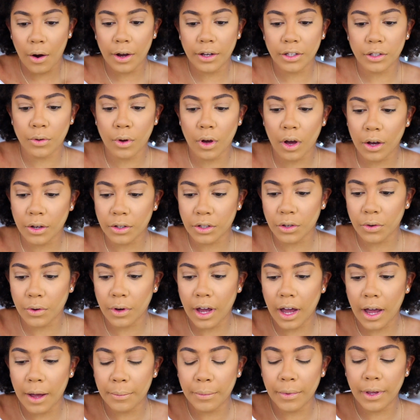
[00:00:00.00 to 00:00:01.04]
right, so I also
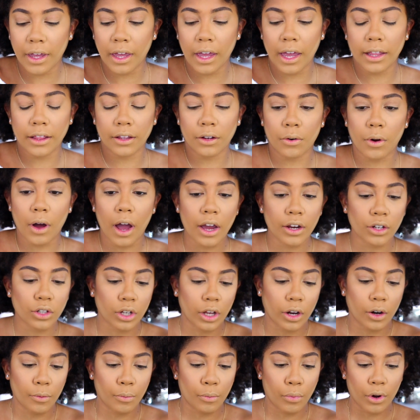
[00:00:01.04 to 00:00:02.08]
got me a little
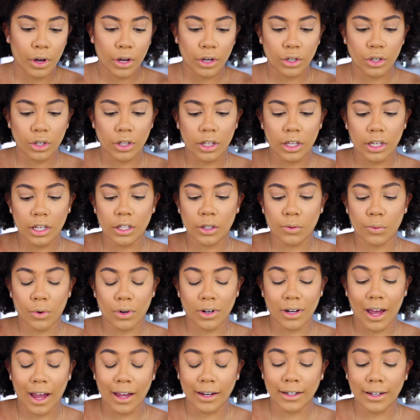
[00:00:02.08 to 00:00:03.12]
eyeshadow brush. These were
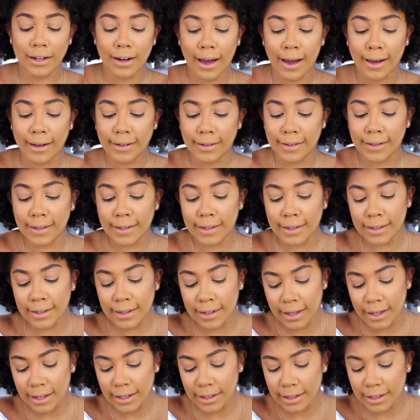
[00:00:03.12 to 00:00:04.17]
99
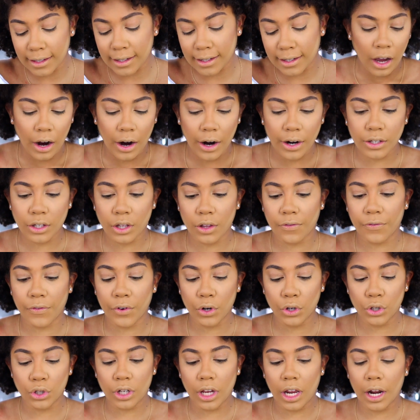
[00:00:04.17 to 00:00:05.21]
cents. All right, so the
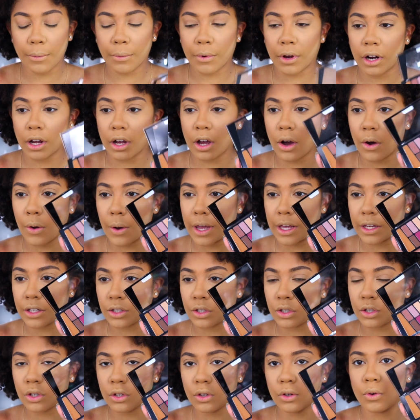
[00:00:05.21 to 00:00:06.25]
first shade I'm gonna go
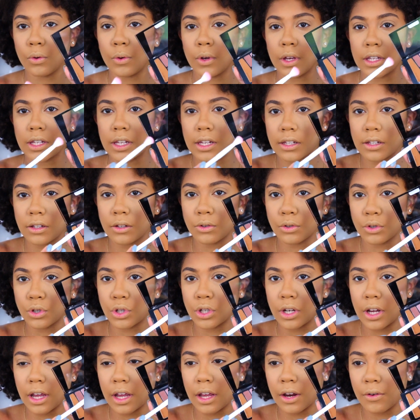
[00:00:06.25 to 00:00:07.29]
into is this little
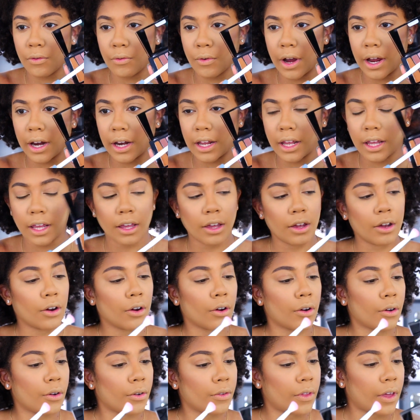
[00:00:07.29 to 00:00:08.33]
shade right
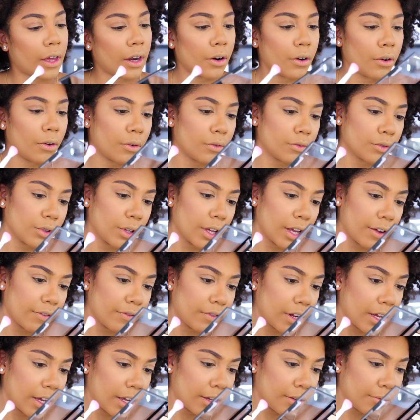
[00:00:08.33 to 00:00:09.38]
here. Do they have
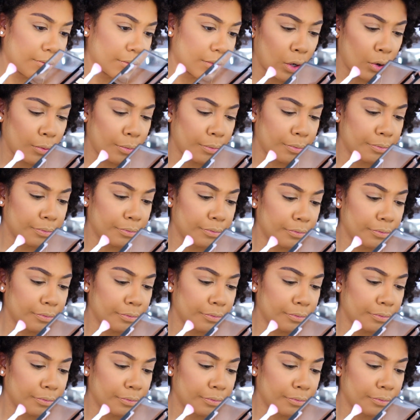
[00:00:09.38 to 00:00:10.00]
names? Nope,